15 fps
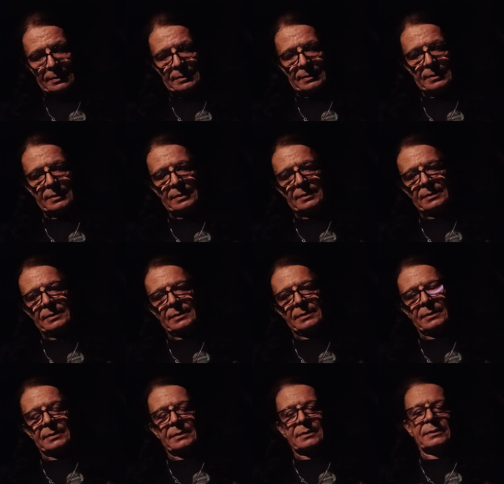
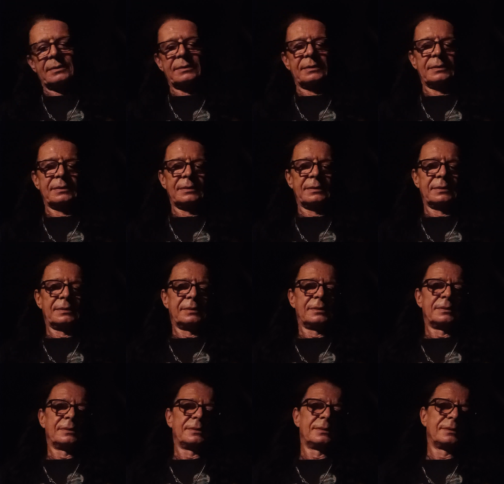
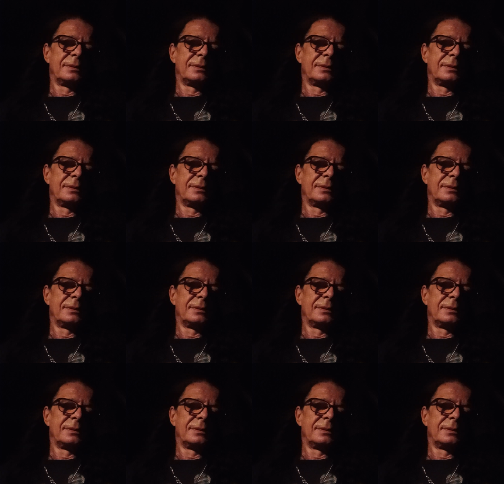Nobody speaks.